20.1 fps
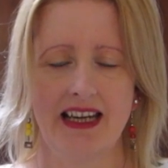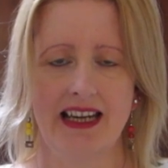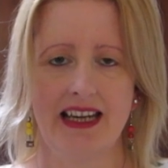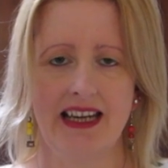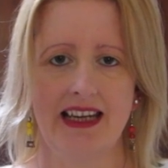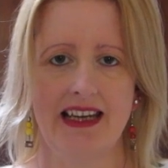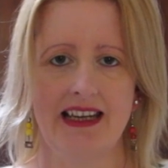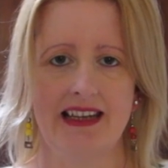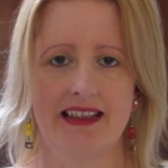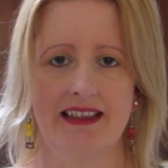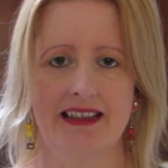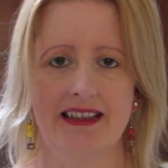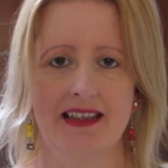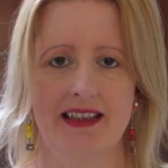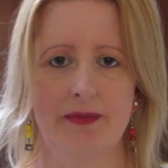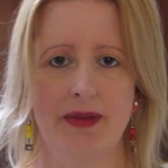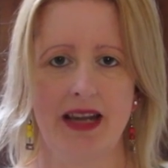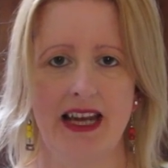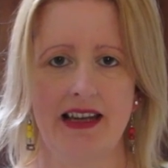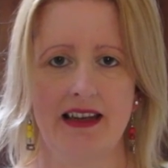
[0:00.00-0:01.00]
and
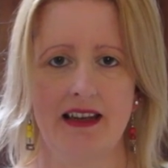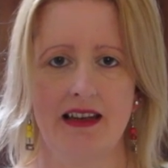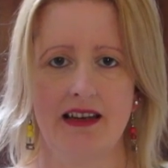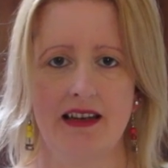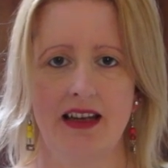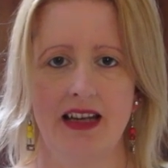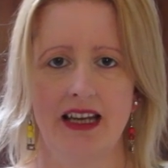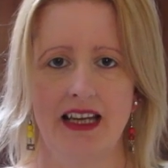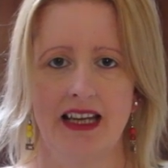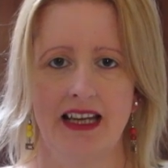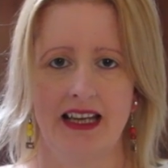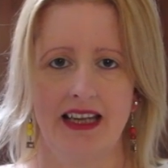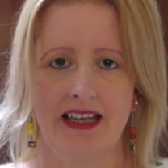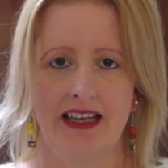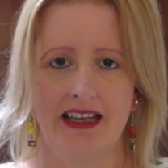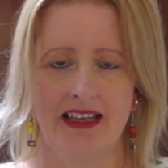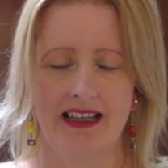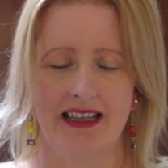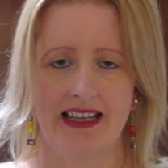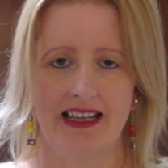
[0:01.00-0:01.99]
the pattern
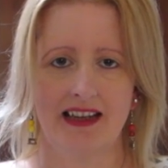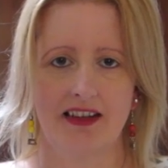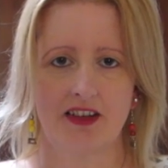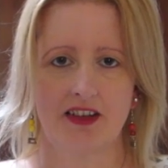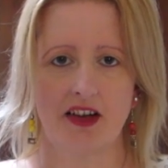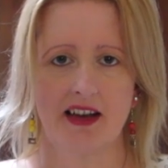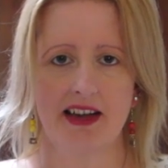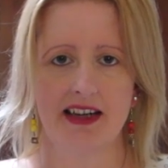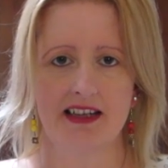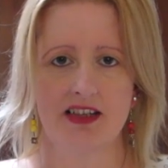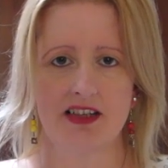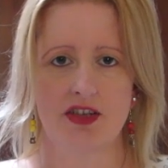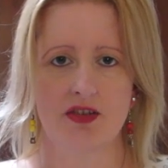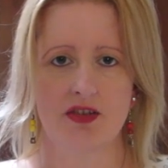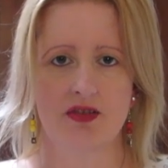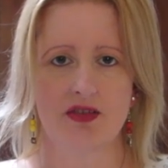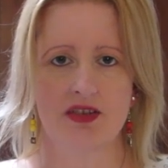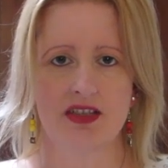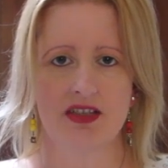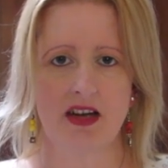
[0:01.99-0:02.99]
that I'm going
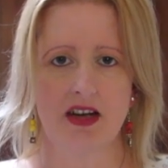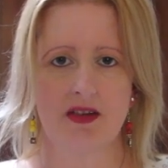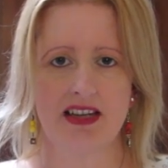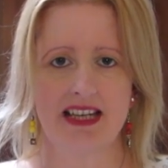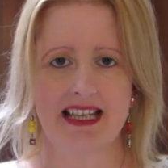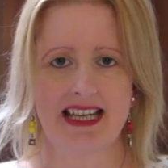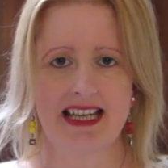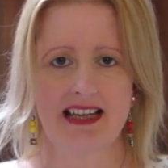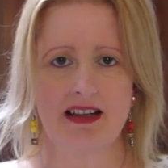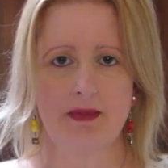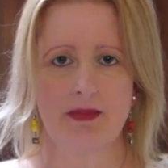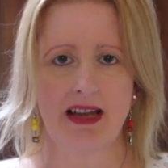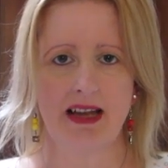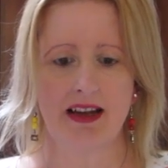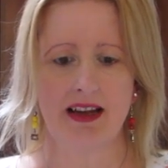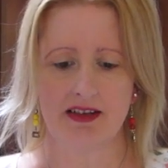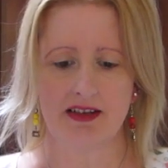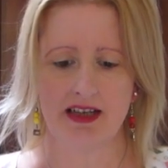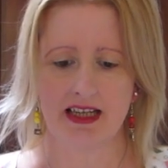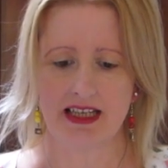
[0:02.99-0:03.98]
to show and tell
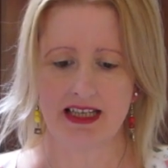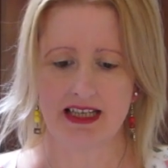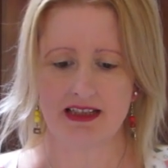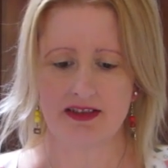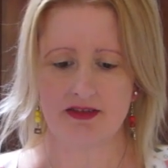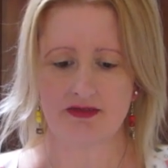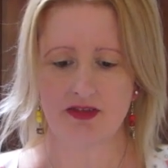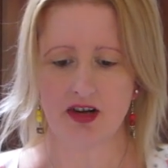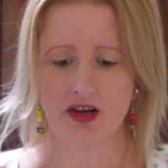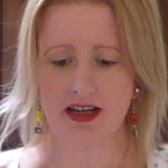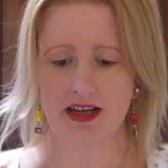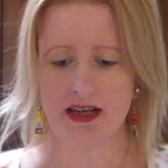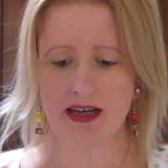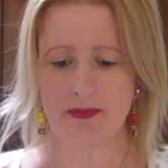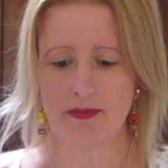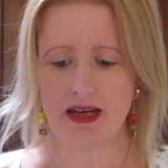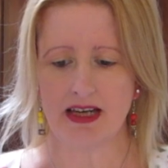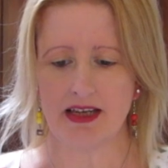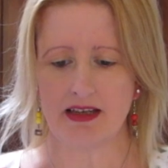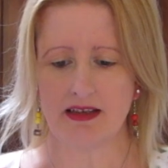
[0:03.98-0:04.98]
about is the Friday
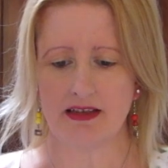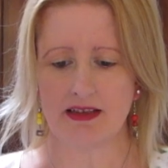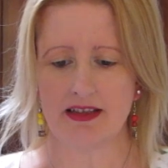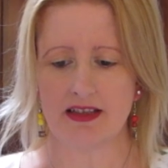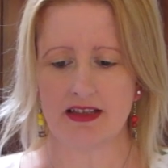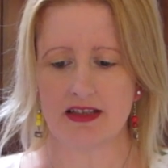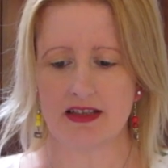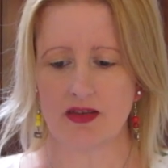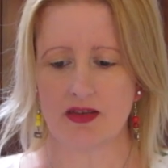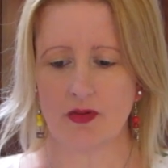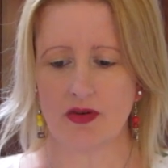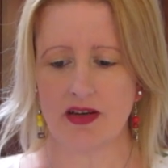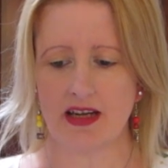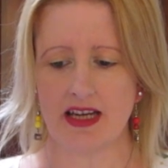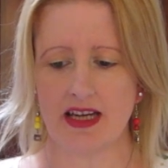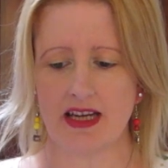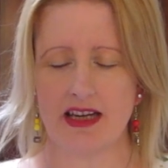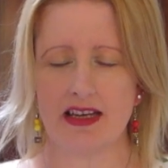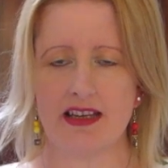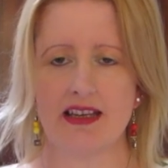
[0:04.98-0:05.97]
pattern, the
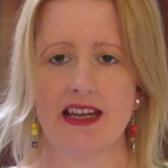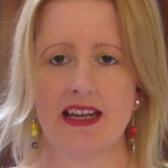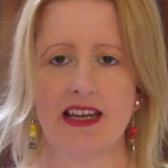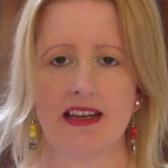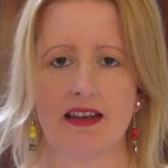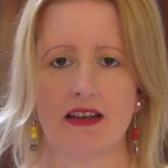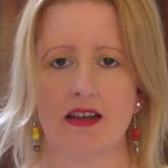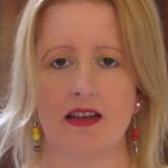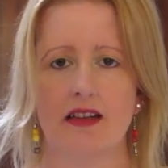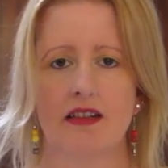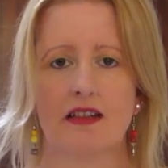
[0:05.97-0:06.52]
square neck